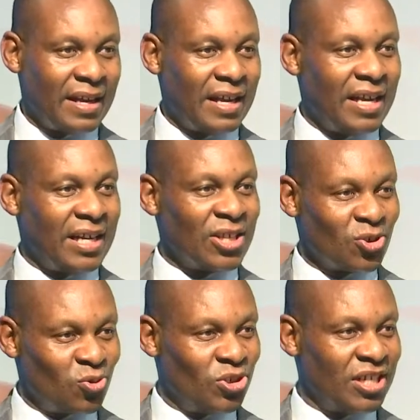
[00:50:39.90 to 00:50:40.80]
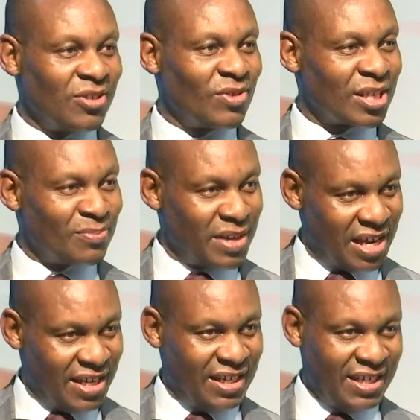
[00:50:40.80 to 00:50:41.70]
a resolution was
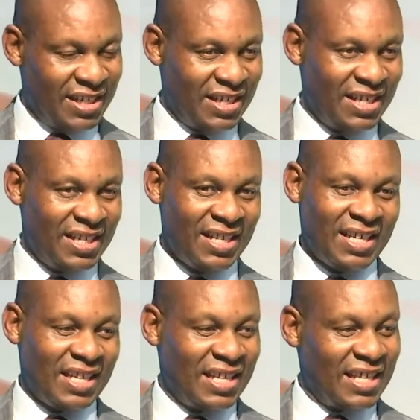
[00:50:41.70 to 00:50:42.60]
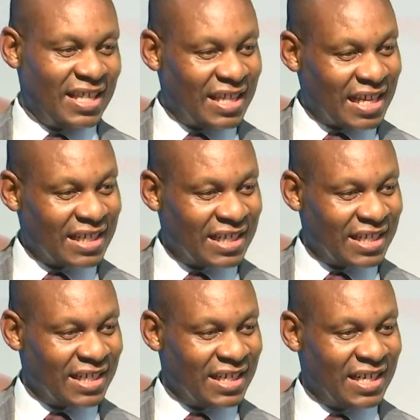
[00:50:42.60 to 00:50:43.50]
made
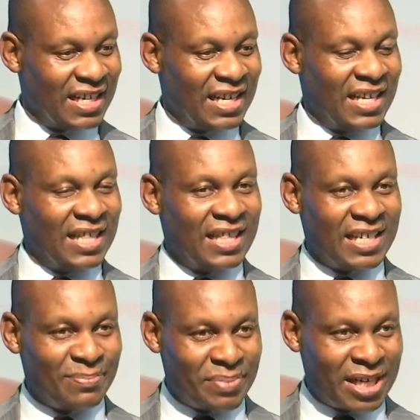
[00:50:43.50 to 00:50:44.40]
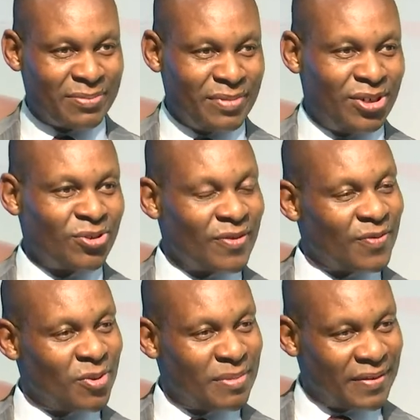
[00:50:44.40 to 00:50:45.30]
that the Department of
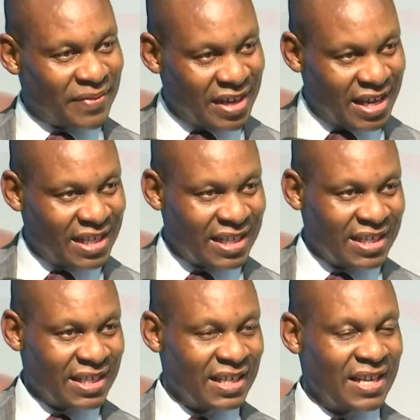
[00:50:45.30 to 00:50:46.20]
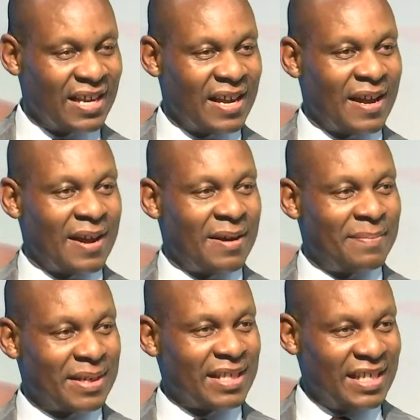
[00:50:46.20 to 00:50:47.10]
Home Affairs
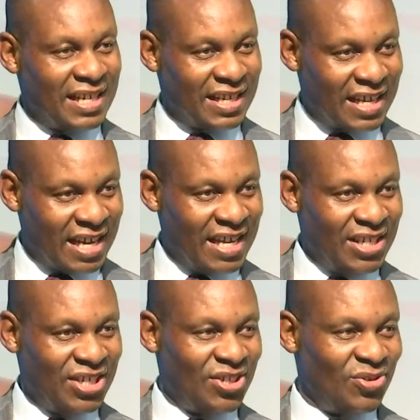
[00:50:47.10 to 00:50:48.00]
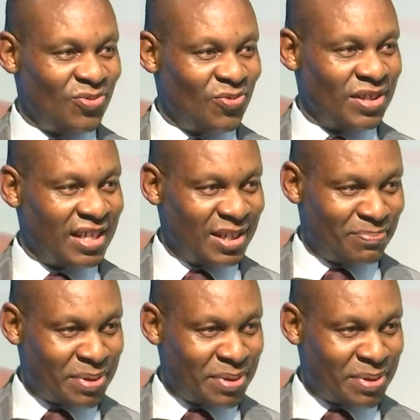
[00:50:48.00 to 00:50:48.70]
must engage with the